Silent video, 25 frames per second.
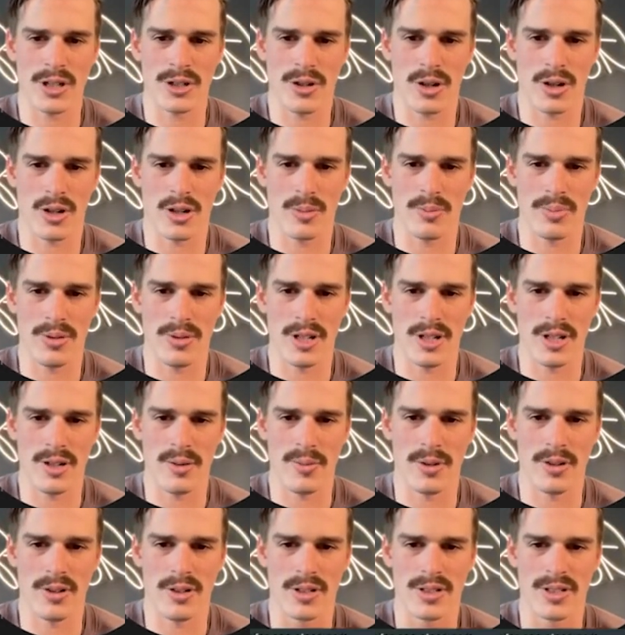call completed
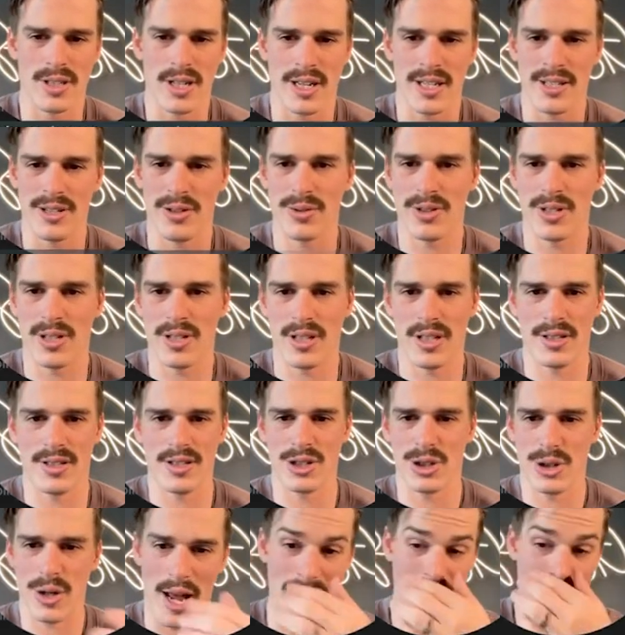one looks like. You'll see that the
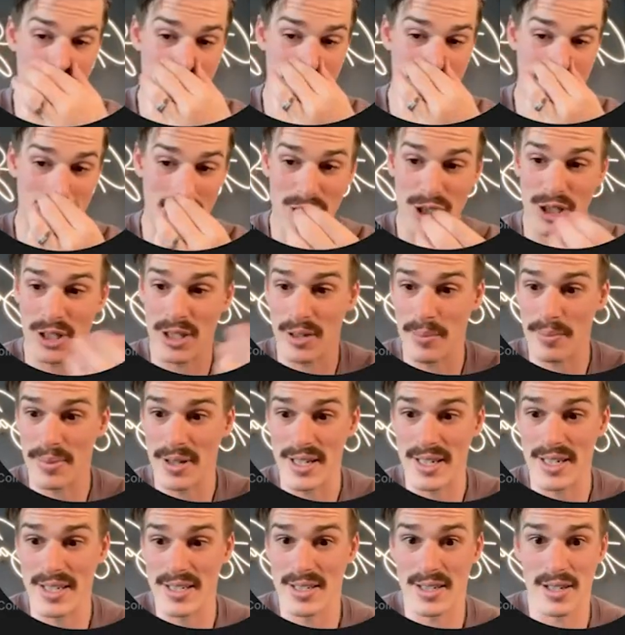strategy session
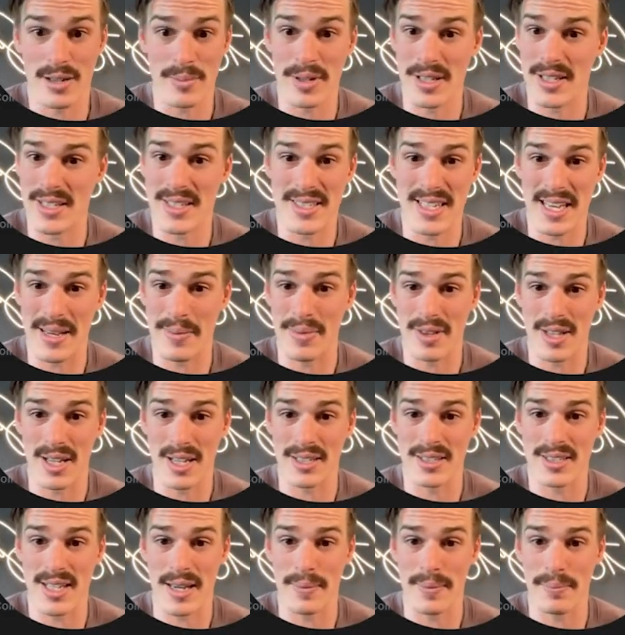completed is going to be the same
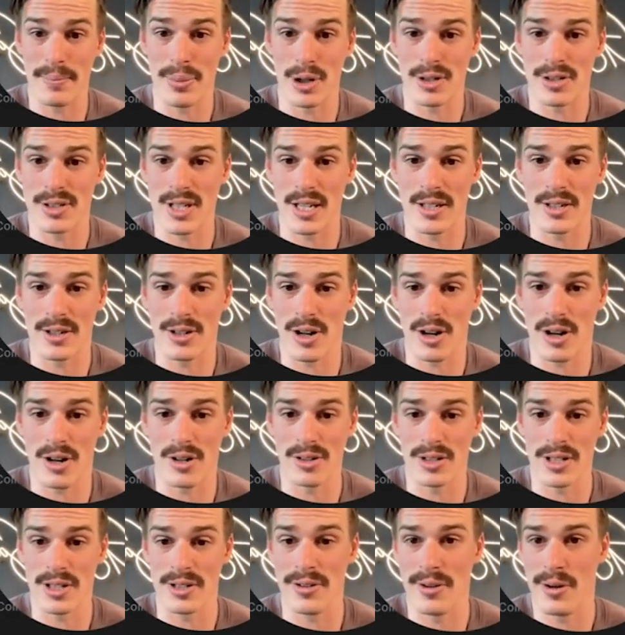thing: date book, data
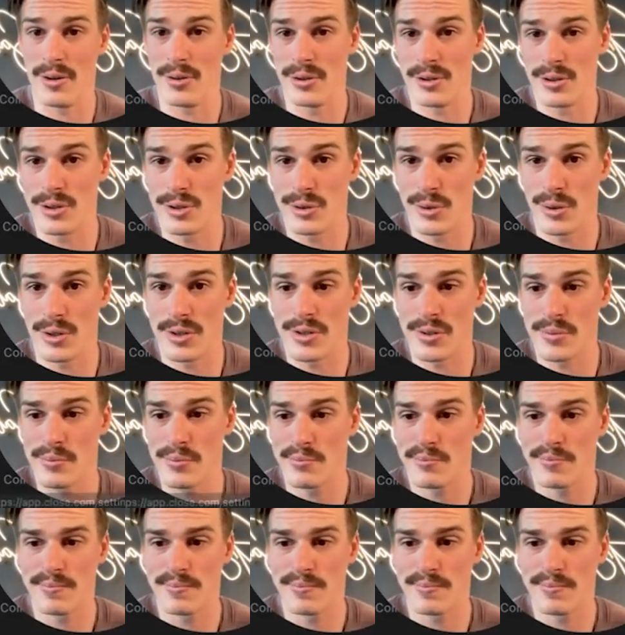call, lead owner, and source.